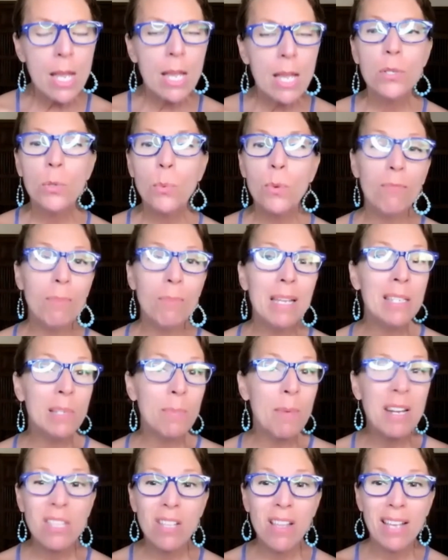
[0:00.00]
And so we've been
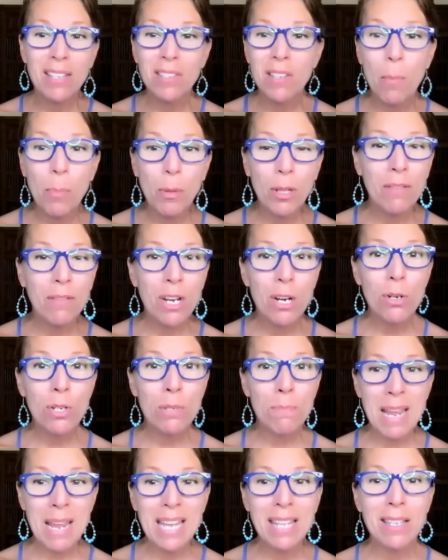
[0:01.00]
spending the last couple of years
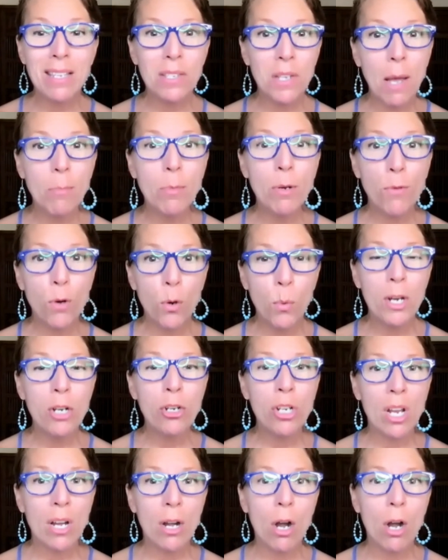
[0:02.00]
making this come to fruition.